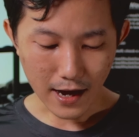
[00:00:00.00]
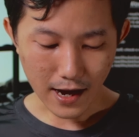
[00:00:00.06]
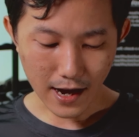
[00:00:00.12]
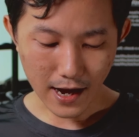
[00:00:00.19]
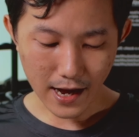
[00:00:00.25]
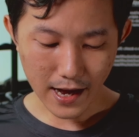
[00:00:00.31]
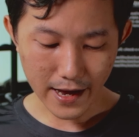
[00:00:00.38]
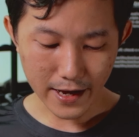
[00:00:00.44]

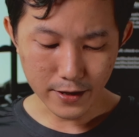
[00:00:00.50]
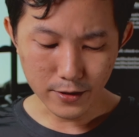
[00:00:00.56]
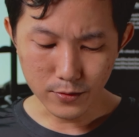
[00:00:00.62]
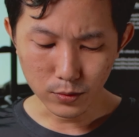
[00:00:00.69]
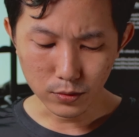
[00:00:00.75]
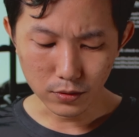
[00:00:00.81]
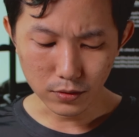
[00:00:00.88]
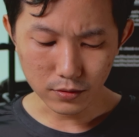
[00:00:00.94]
I
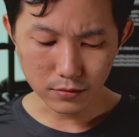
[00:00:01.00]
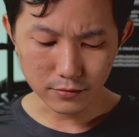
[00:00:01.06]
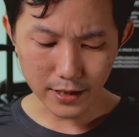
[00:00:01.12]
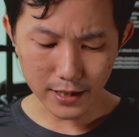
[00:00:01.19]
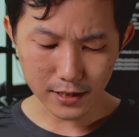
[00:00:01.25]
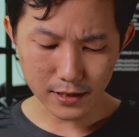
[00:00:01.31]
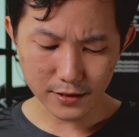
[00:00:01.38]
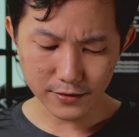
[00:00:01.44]
will
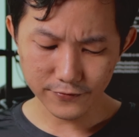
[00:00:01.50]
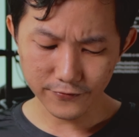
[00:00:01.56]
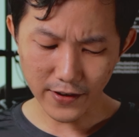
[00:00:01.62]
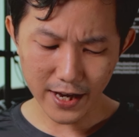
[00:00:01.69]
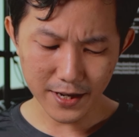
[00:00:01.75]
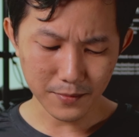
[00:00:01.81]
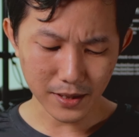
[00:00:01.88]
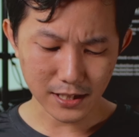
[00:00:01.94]
just
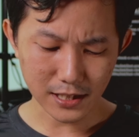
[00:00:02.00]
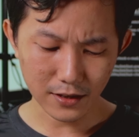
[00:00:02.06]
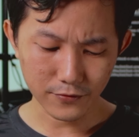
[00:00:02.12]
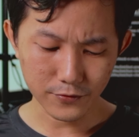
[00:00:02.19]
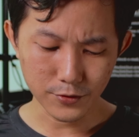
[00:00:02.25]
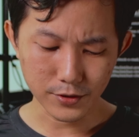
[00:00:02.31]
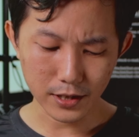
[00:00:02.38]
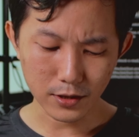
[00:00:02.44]
find
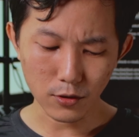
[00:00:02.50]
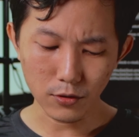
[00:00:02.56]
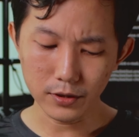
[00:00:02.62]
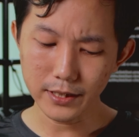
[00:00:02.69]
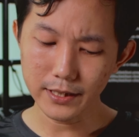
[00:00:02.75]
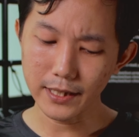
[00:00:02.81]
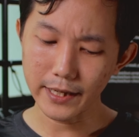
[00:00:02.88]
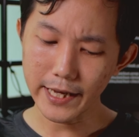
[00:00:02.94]
myself using
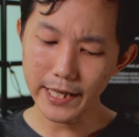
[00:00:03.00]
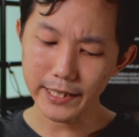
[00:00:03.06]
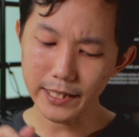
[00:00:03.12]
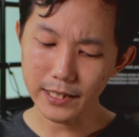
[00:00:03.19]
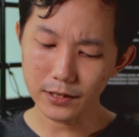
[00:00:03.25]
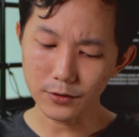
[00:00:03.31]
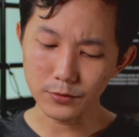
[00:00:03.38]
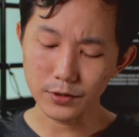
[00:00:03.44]
only the
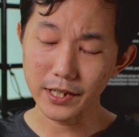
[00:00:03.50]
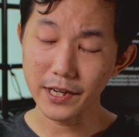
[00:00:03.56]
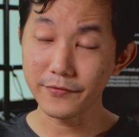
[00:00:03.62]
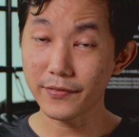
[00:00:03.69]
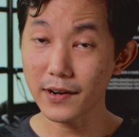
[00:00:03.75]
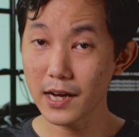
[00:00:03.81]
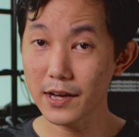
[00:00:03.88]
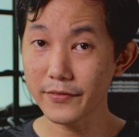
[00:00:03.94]

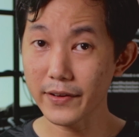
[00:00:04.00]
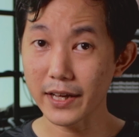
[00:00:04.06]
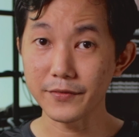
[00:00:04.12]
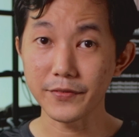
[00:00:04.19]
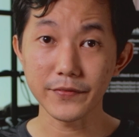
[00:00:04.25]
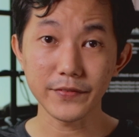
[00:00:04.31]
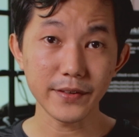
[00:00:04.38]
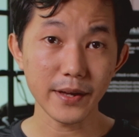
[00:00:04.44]
18-35 and
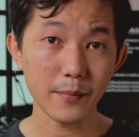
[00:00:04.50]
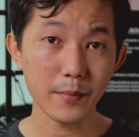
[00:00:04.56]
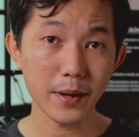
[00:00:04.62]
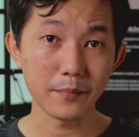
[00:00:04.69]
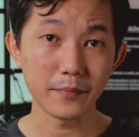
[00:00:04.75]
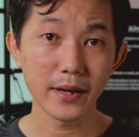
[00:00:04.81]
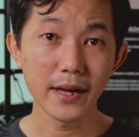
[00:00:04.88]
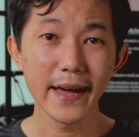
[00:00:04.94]

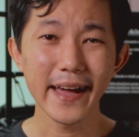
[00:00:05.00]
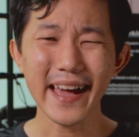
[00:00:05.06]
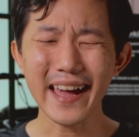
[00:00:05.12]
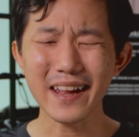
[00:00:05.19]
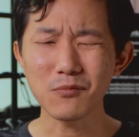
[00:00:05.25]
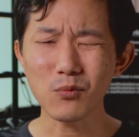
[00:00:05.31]
50mm,